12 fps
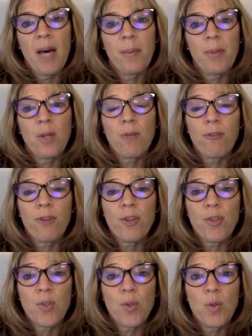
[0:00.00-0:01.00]
Confer
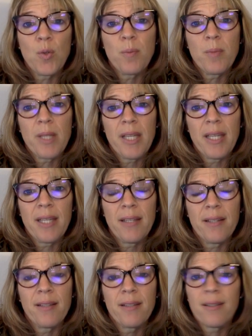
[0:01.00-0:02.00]
Zoom
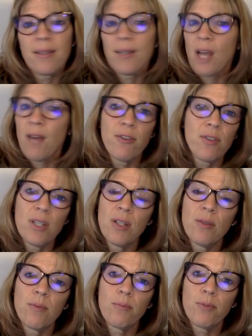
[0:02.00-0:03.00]
is a
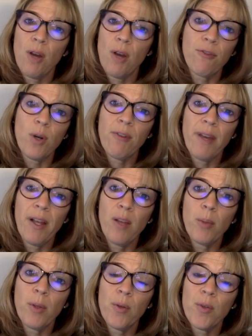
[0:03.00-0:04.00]
conferencing software
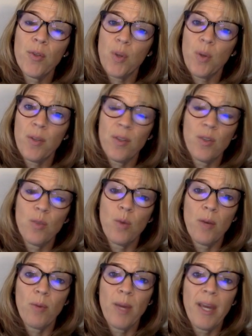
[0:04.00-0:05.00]
available. So this is
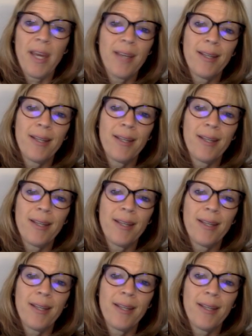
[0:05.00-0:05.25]
one way.